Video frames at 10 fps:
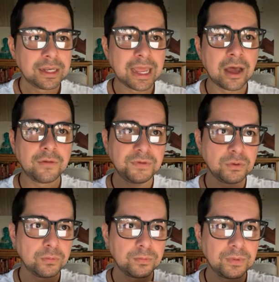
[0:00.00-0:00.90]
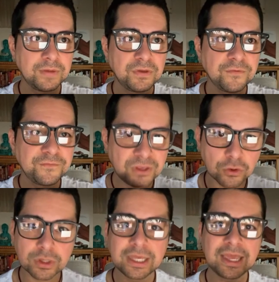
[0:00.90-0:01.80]
Now, if you
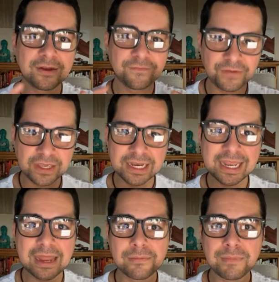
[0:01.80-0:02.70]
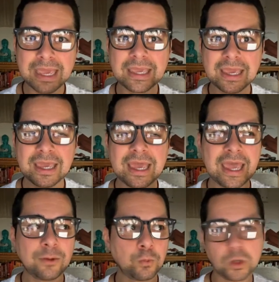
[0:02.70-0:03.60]
fuel it and feed it and make
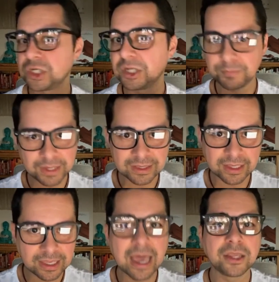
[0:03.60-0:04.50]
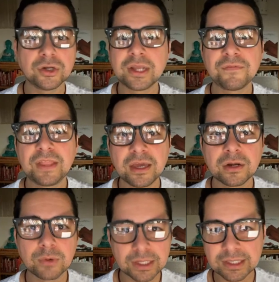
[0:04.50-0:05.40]
it and worship it, then yeah, you're definitely
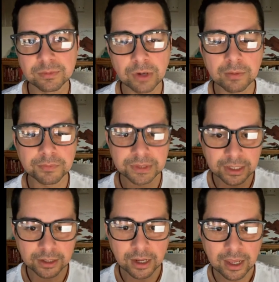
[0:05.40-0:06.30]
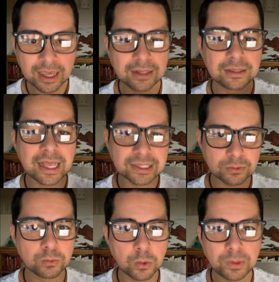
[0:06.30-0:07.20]
going to run into some problems there. And
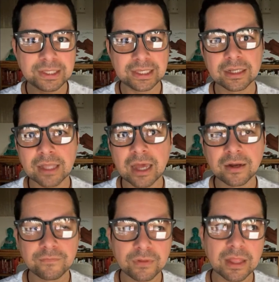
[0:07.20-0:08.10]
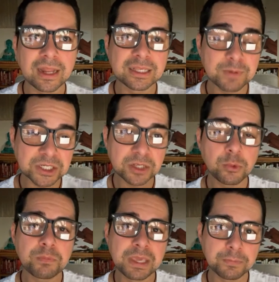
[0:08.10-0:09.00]
that's what we see a lot,
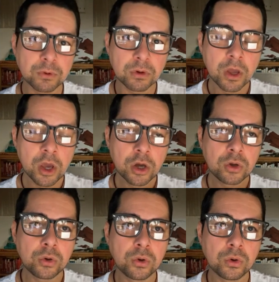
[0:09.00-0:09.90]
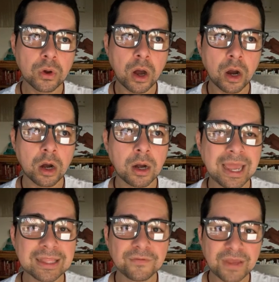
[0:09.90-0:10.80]
especially with people who
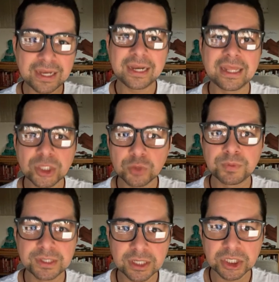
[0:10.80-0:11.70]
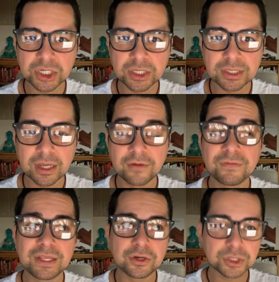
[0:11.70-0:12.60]
are elevated into positions
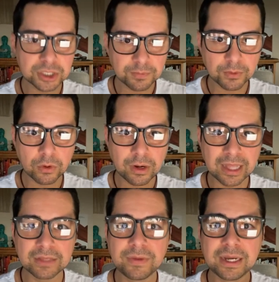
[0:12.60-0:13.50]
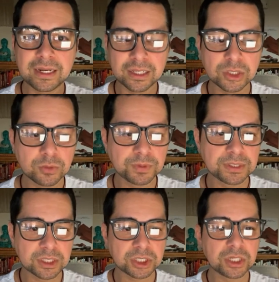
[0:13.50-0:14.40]
of leadership or elevated into
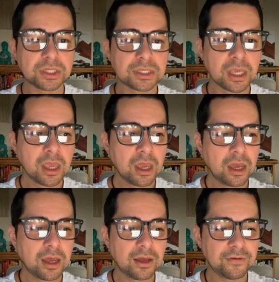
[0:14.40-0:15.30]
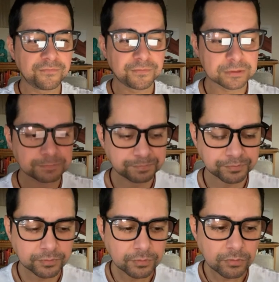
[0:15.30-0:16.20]
positions of
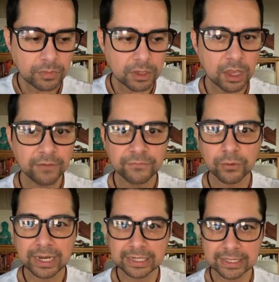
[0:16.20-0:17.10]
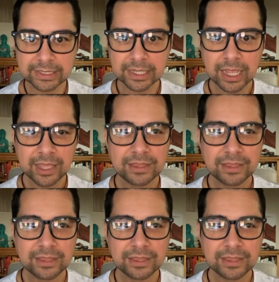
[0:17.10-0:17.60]
greatness.